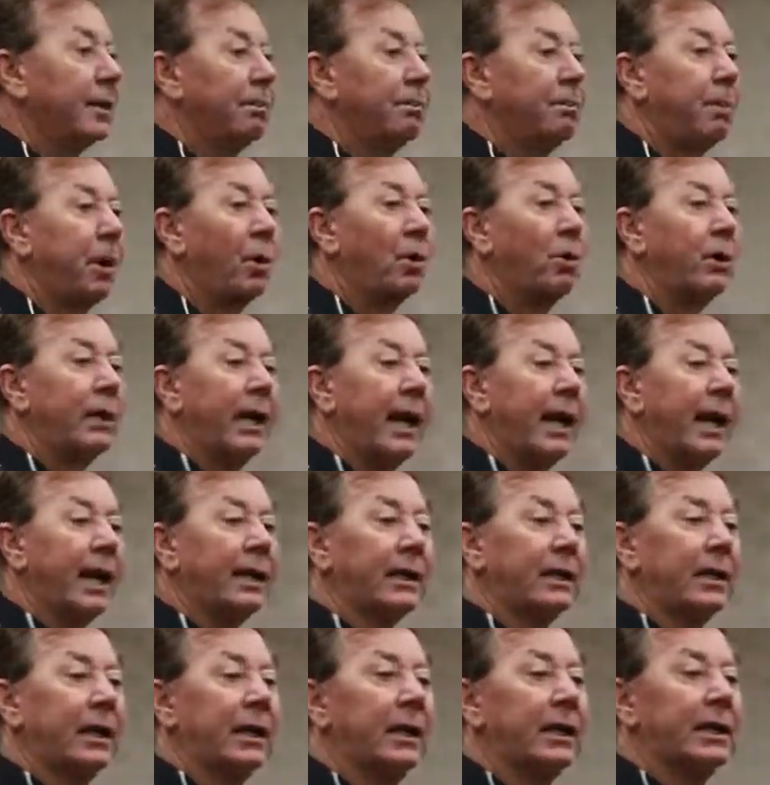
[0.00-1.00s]
the
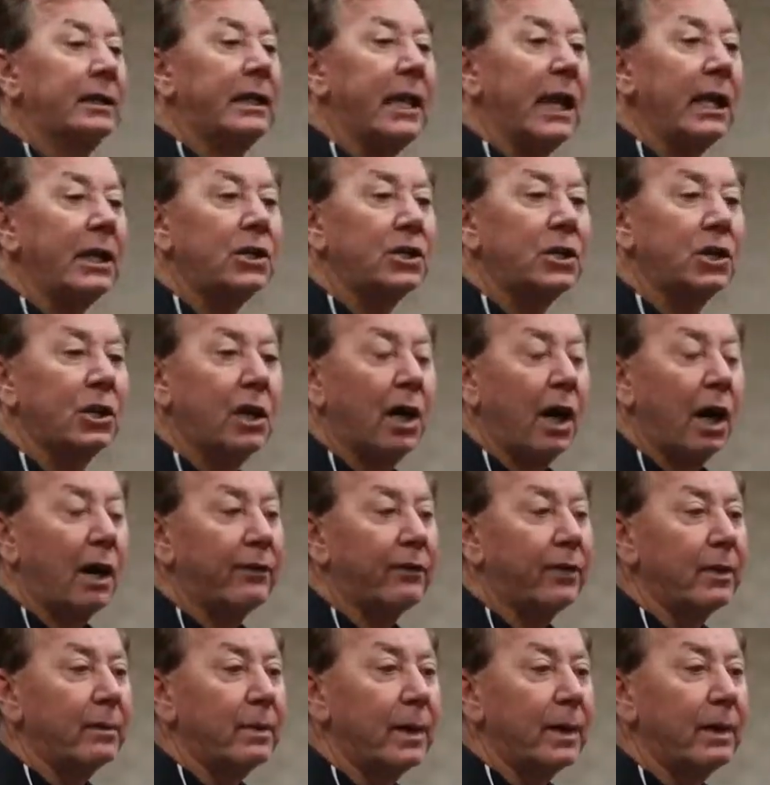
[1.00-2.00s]
Poquet Geisha
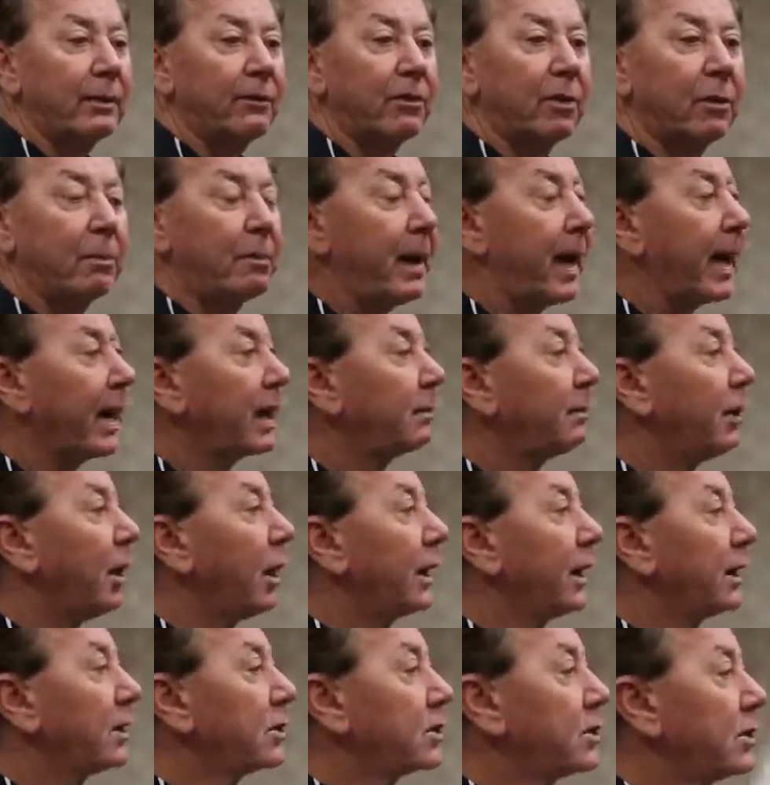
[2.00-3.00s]
coffee bean from
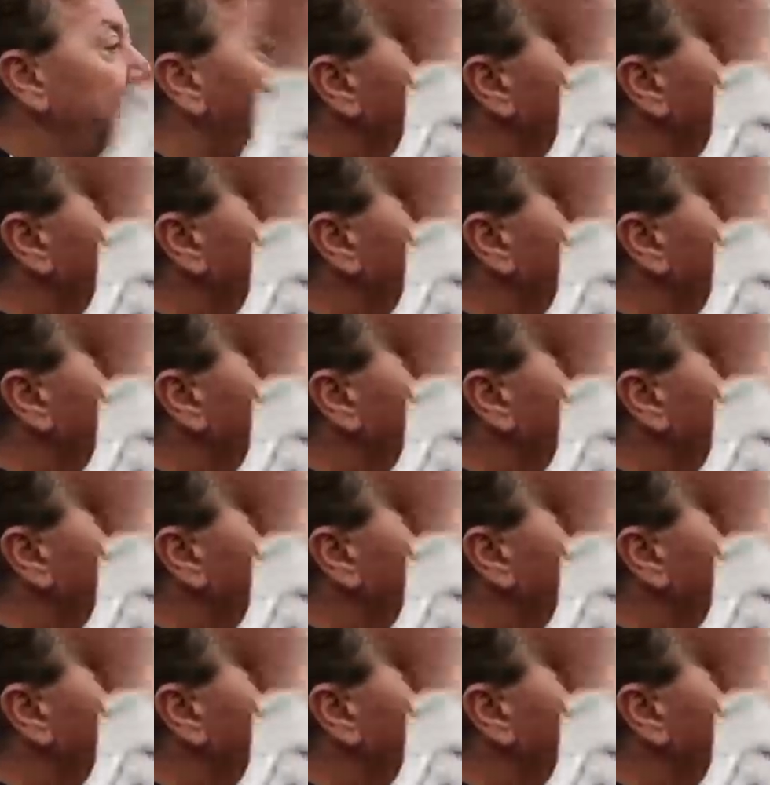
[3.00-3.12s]
Panama is